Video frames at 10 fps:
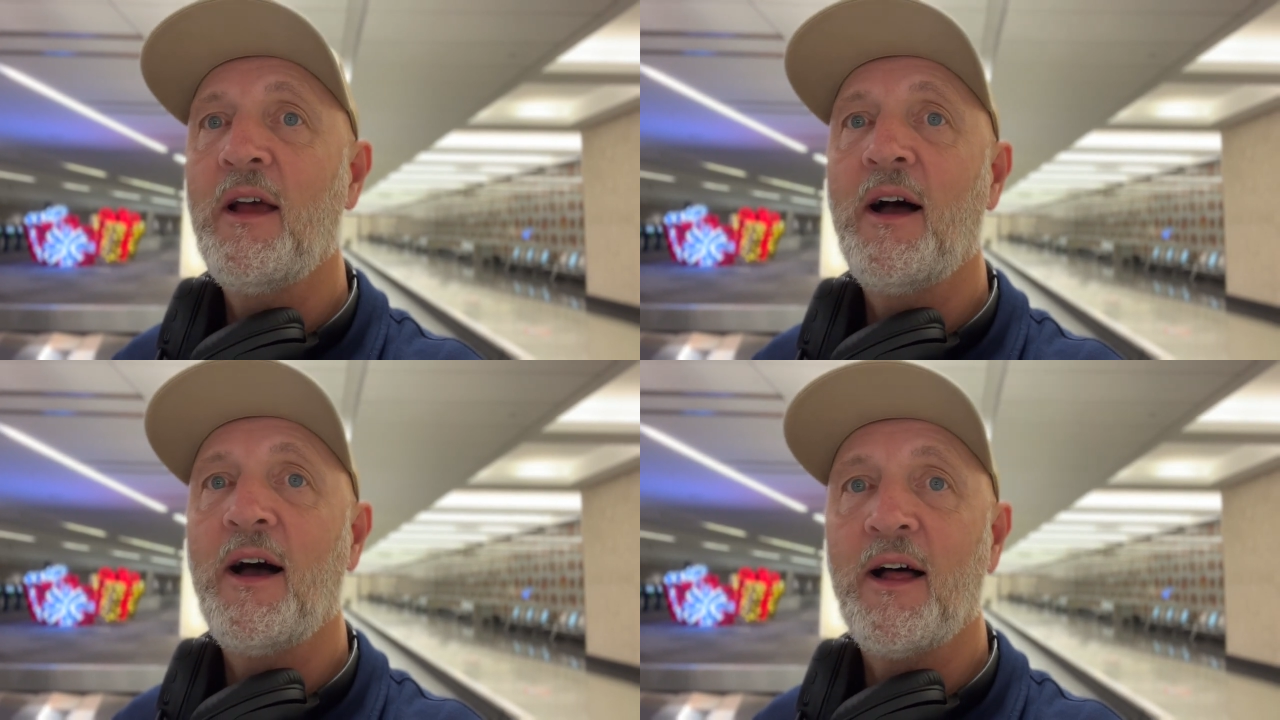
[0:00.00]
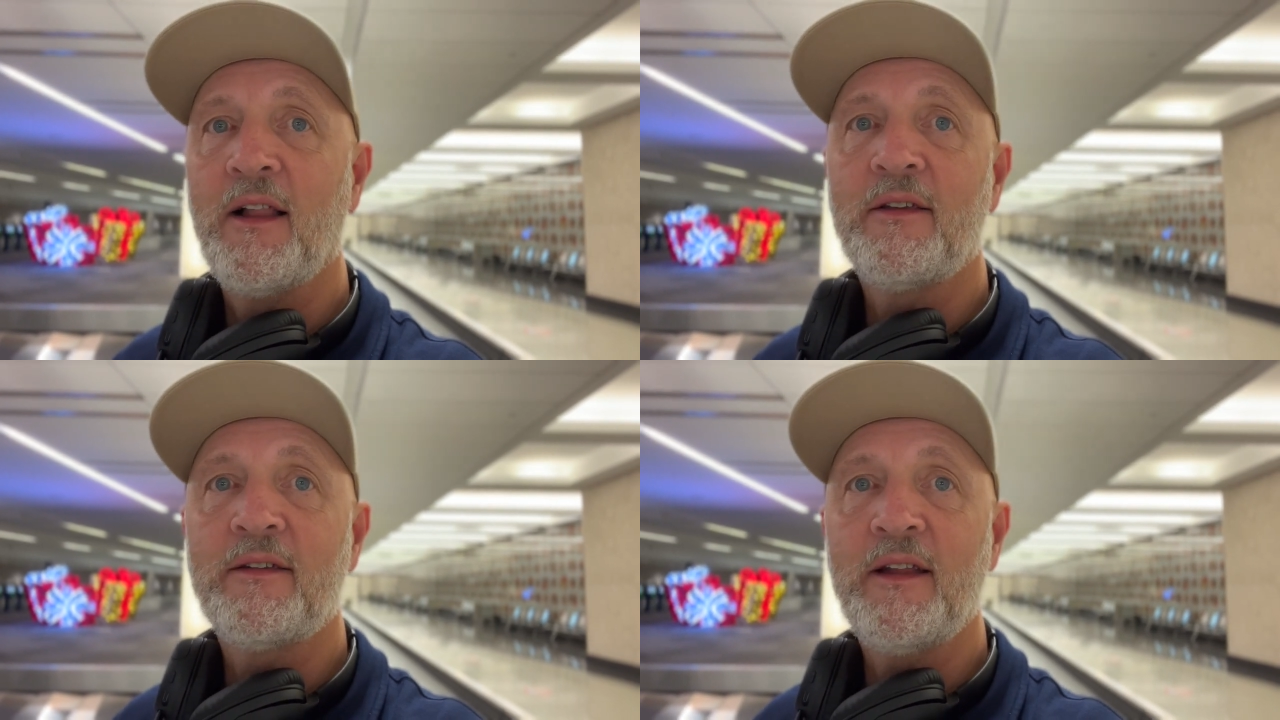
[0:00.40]

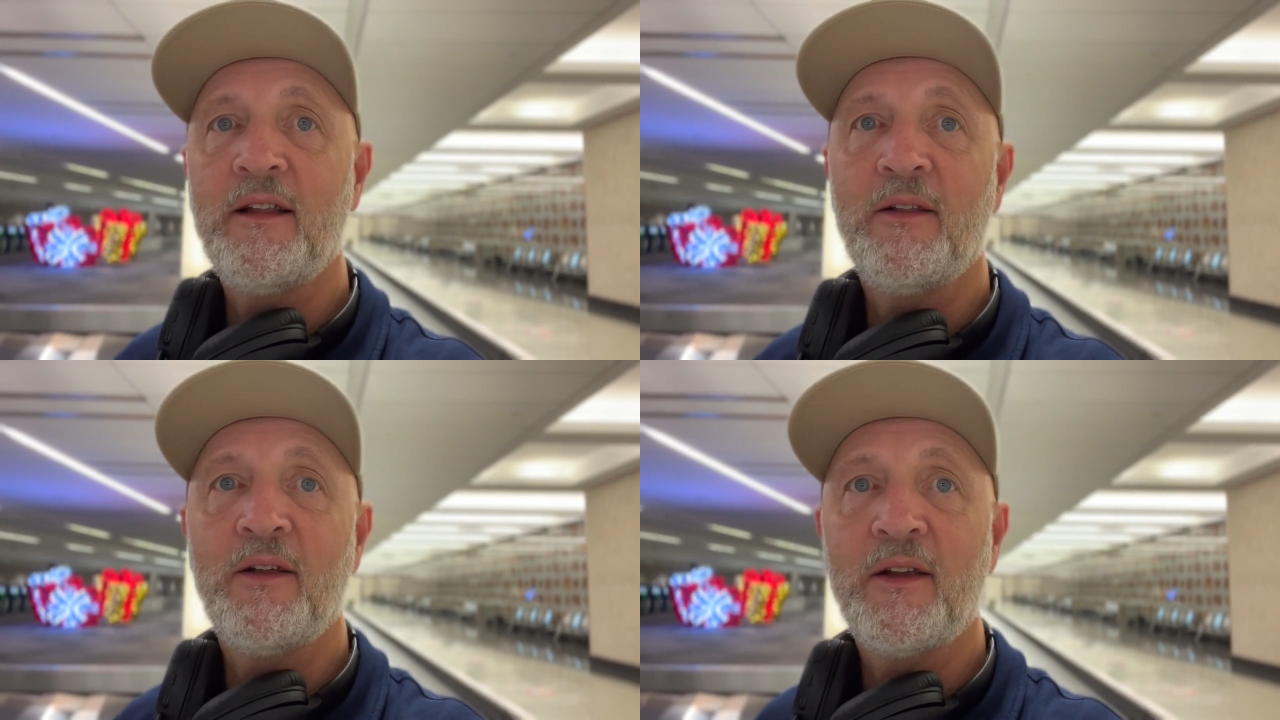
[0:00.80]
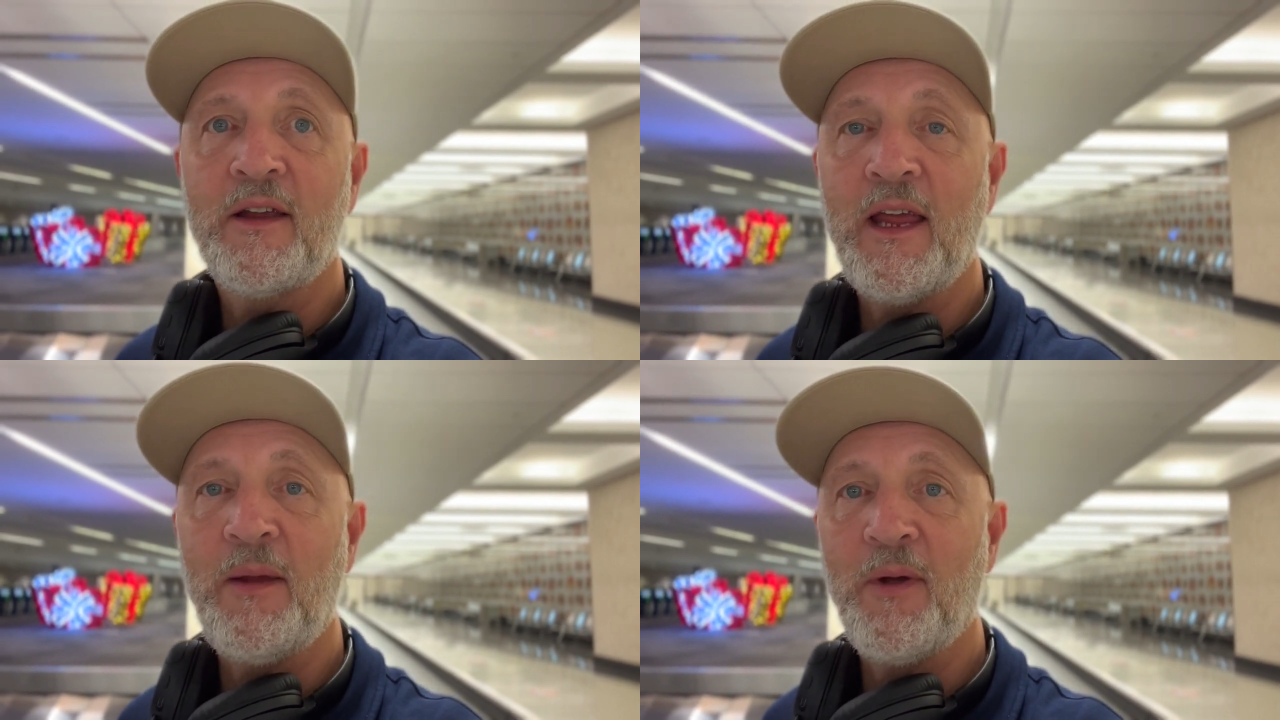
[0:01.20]
I'll still
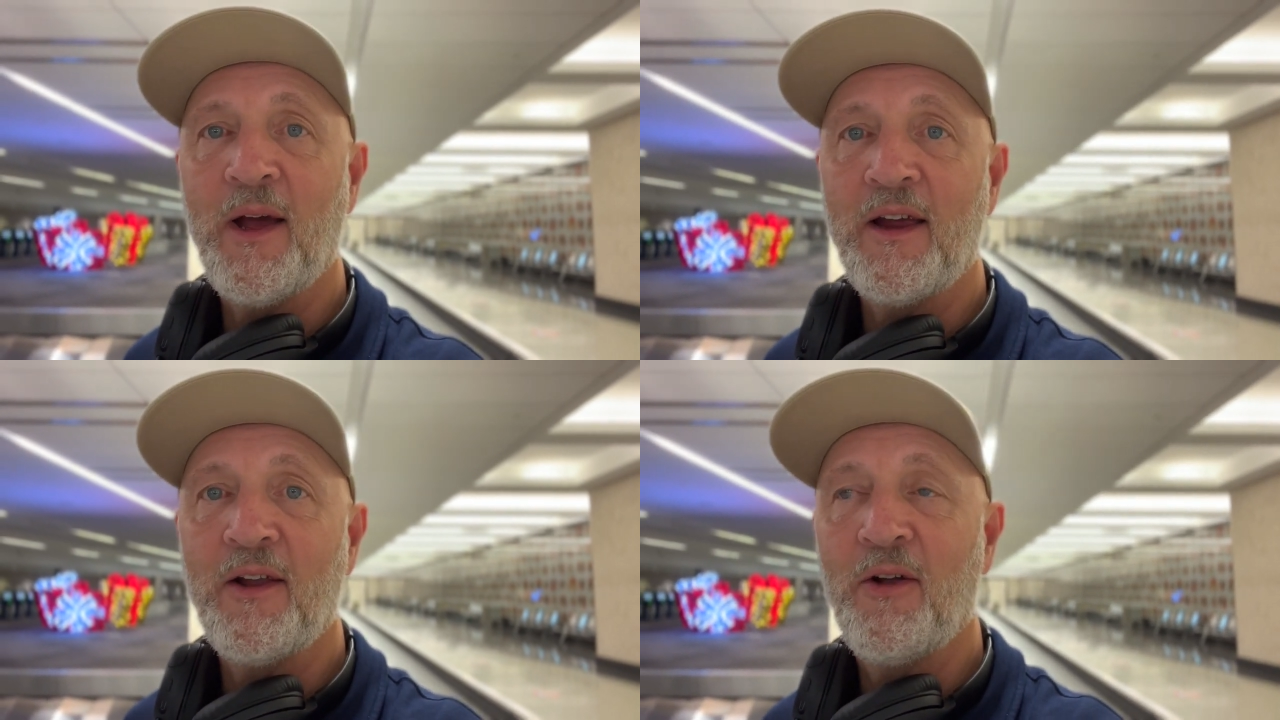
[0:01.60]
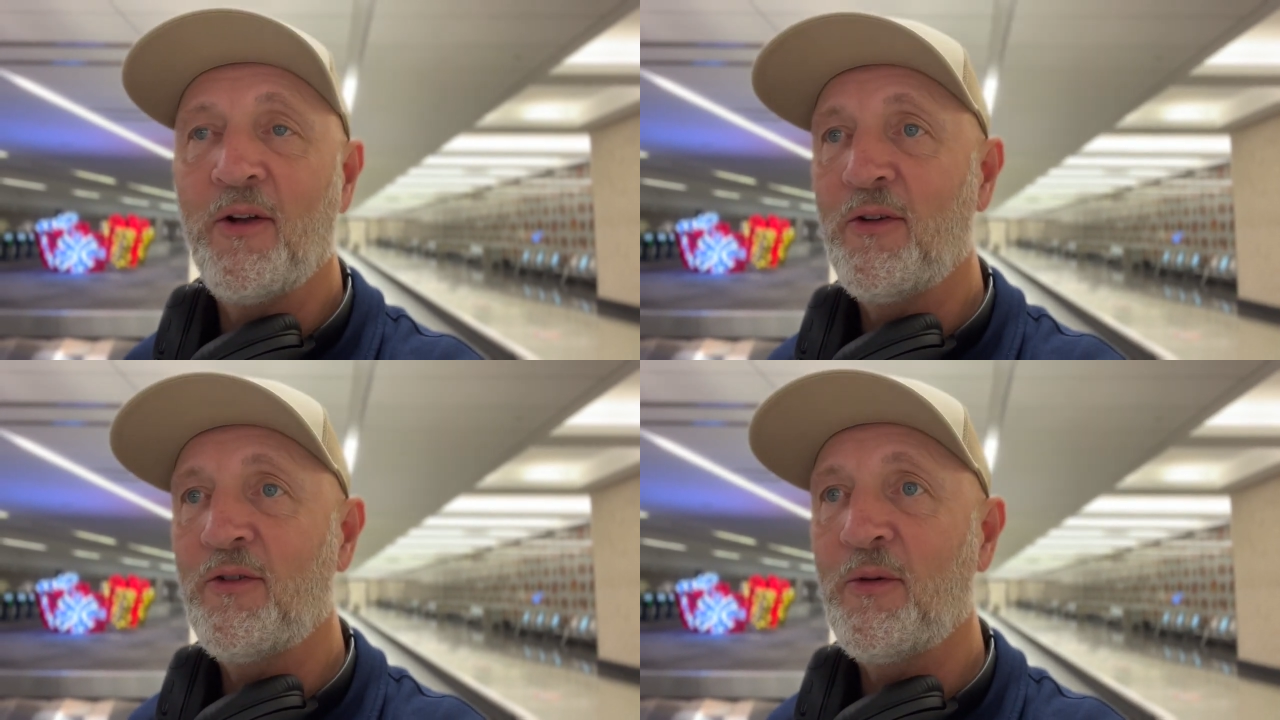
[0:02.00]
keep you hanging
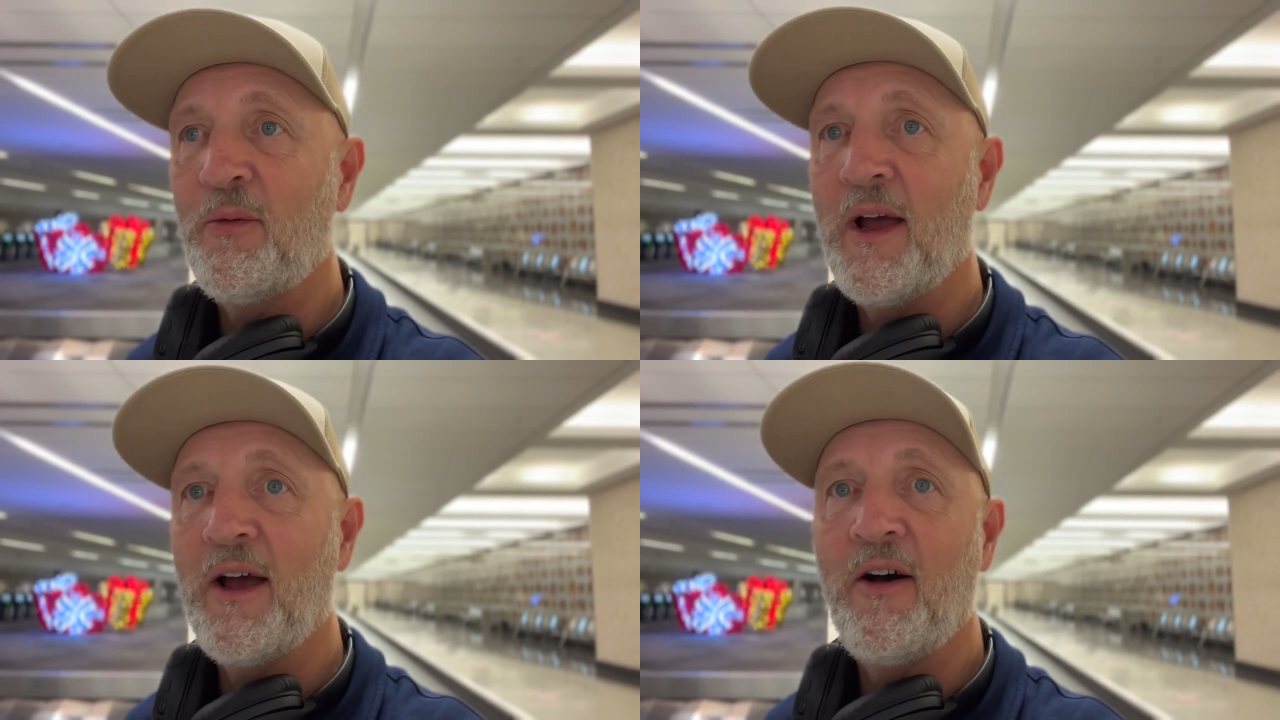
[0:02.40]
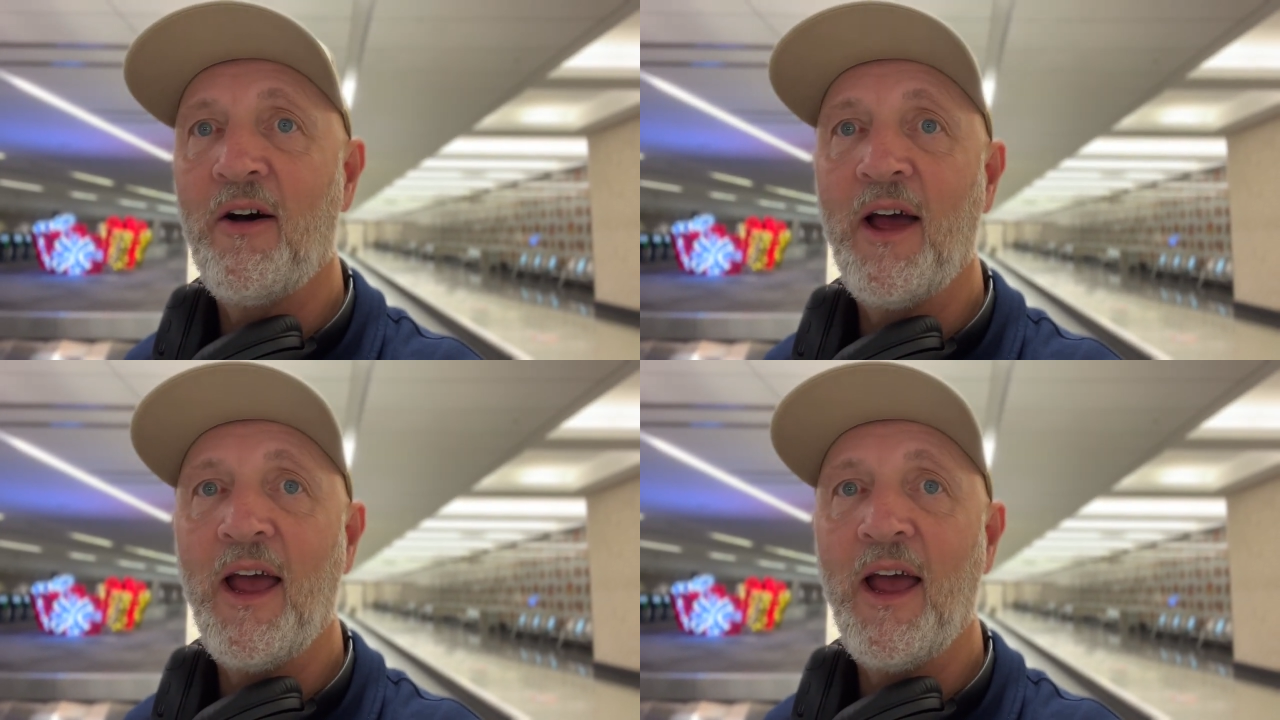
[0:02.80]
on as to where our